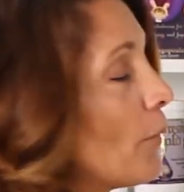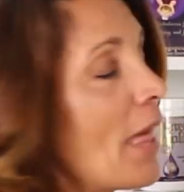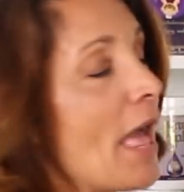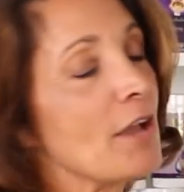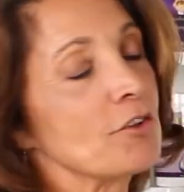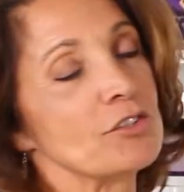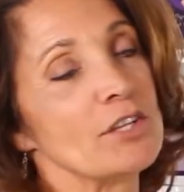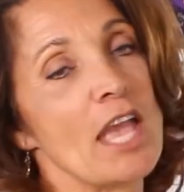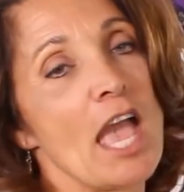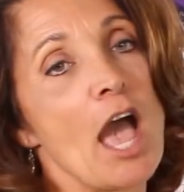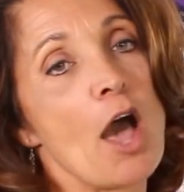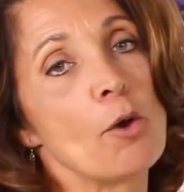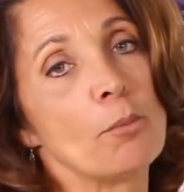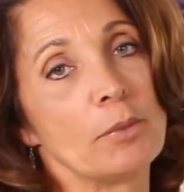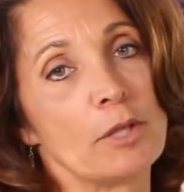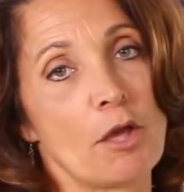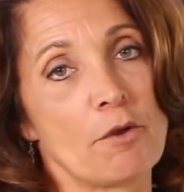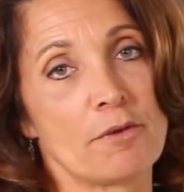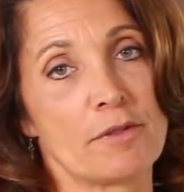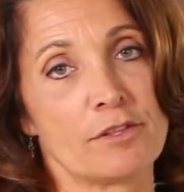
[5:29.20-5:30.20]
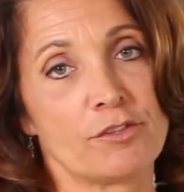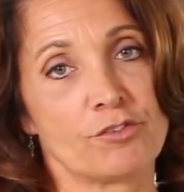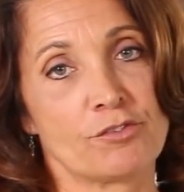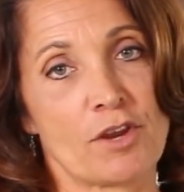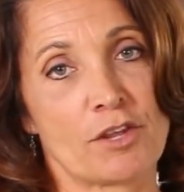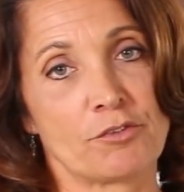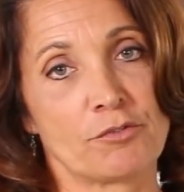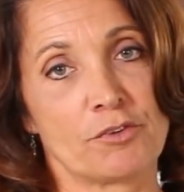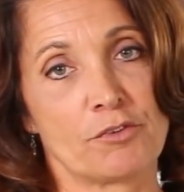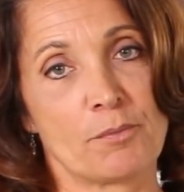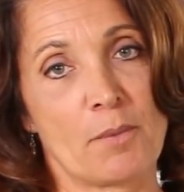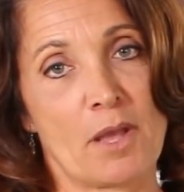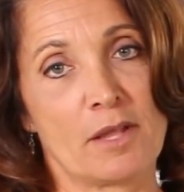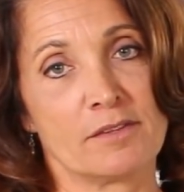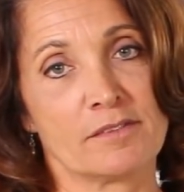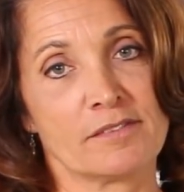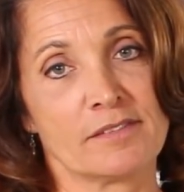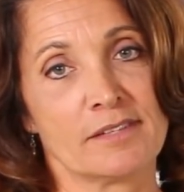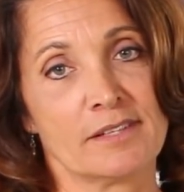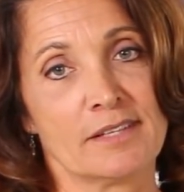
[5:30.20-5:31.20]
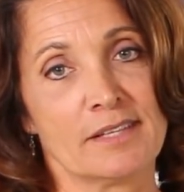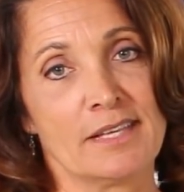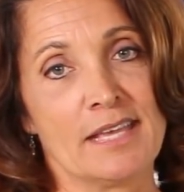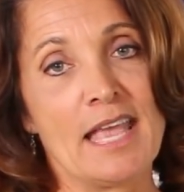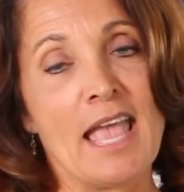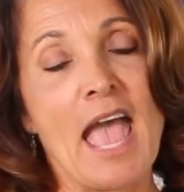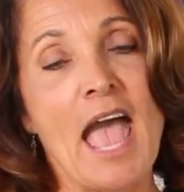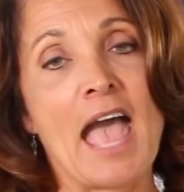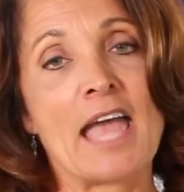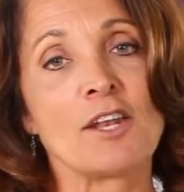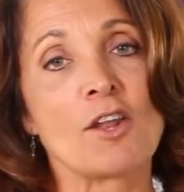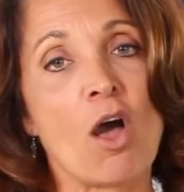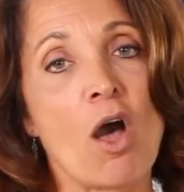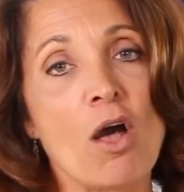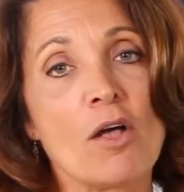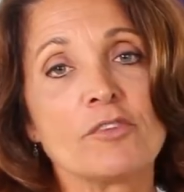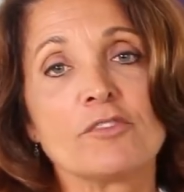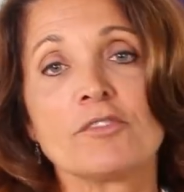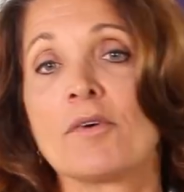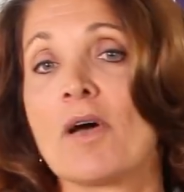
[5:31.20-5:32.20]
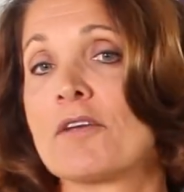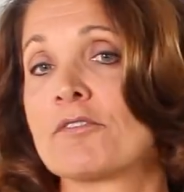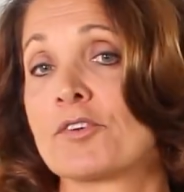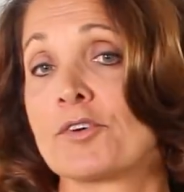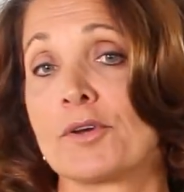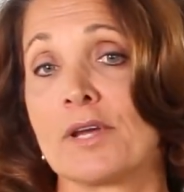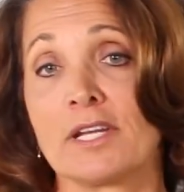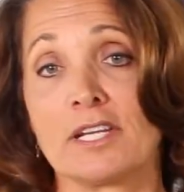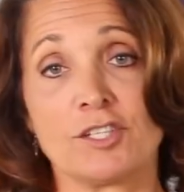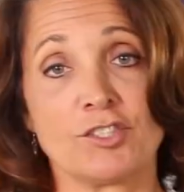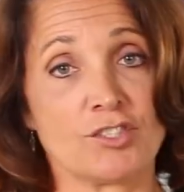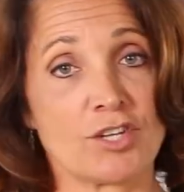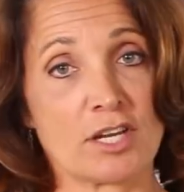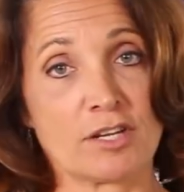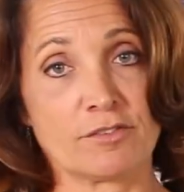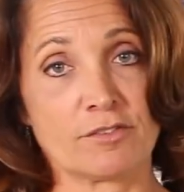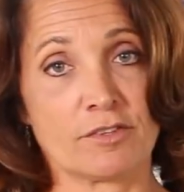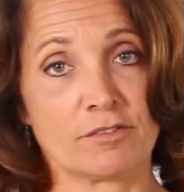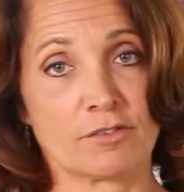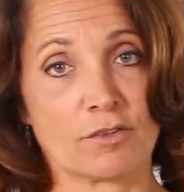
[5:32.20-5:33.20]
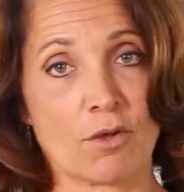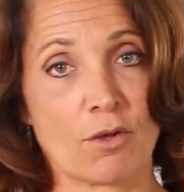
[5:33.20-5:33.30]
will actually help lower the stress response. And also I've created Genesis